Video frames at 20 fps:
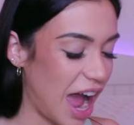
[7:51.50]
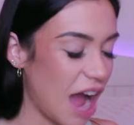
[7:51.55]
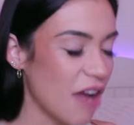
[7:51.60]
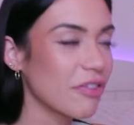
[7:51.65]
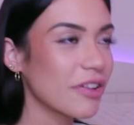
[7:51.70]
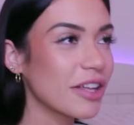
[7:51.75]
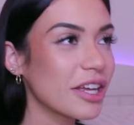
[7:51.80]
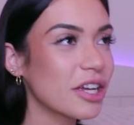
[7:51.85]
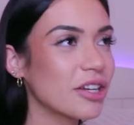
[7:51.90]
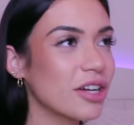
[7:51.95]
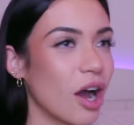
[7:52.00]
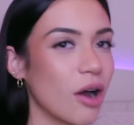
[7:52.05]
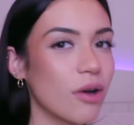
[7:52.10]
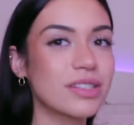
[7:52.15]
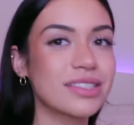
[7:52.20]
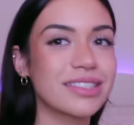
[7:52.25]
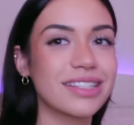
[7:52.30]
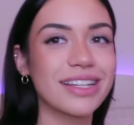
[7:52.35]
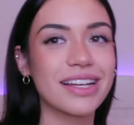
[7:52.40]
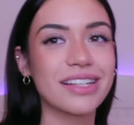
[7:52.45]
I feel like
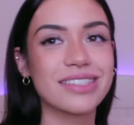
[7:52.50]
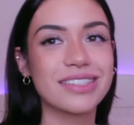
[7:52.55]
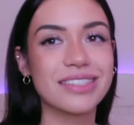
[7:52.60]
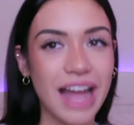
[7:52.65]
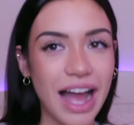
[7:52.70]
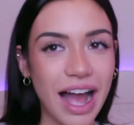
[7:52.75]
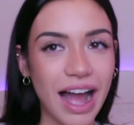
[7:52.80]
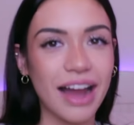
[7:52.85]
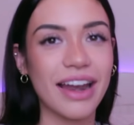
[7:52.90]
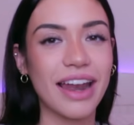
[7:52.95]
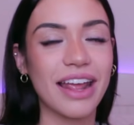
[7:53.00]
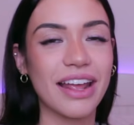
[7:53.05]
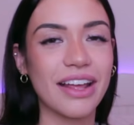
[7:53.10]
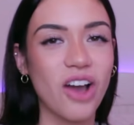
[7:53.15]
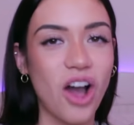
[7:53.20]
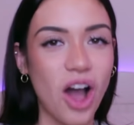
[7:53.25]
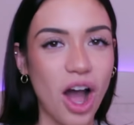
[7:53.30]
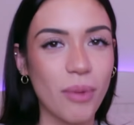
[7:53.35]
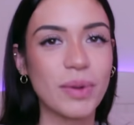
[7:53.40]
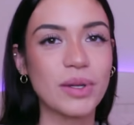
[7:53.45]
ghosting is not a
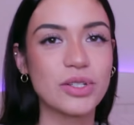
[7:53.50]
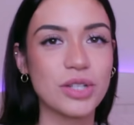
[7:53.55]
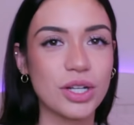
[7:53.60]
common